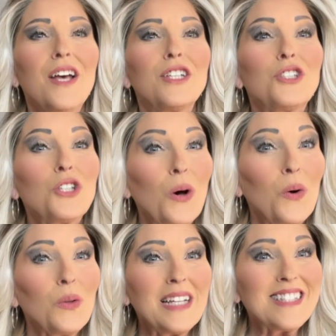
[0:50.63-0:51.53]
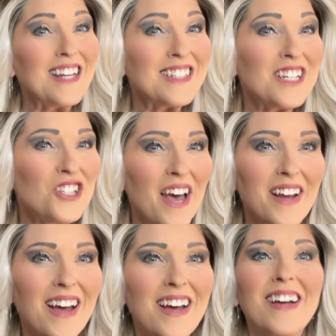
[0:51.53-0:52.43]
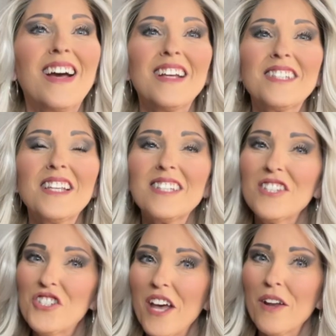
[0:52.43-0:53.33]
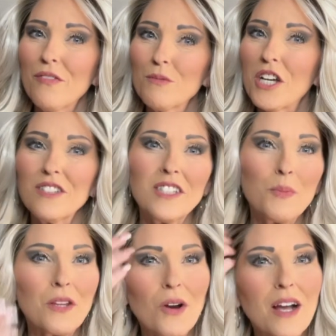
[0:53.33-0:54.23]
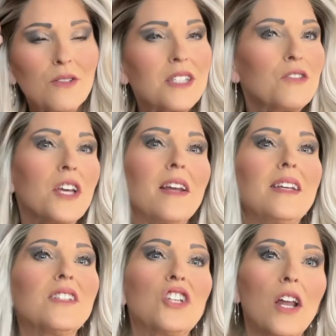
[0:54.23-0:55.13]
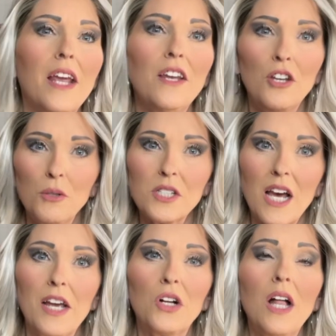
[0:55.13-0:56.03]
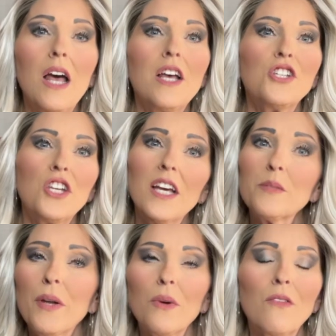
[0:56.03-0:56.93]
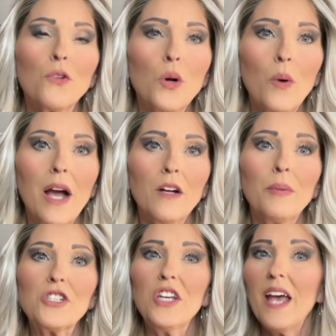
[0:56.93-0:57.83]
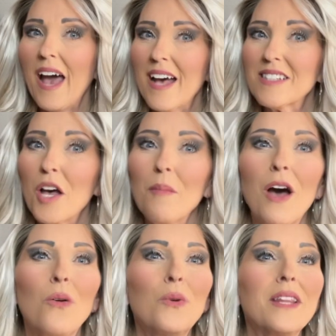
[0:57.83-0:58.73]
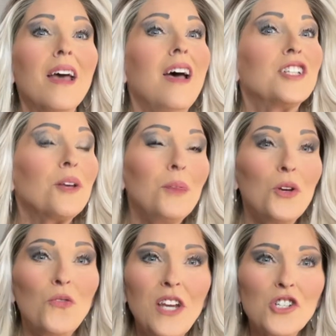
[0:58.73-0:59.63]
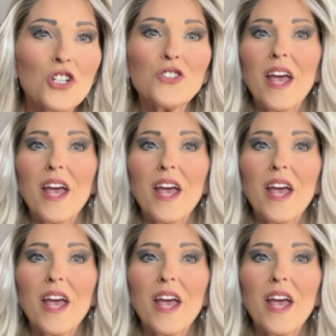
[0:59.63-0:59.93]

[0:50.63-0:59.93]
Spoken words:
So let's get into Jetta. Guys, this is Jetta from Chelsey Smith Crowns. Now Jetta is not a new style. She has been around for a while, but she has come out with some new features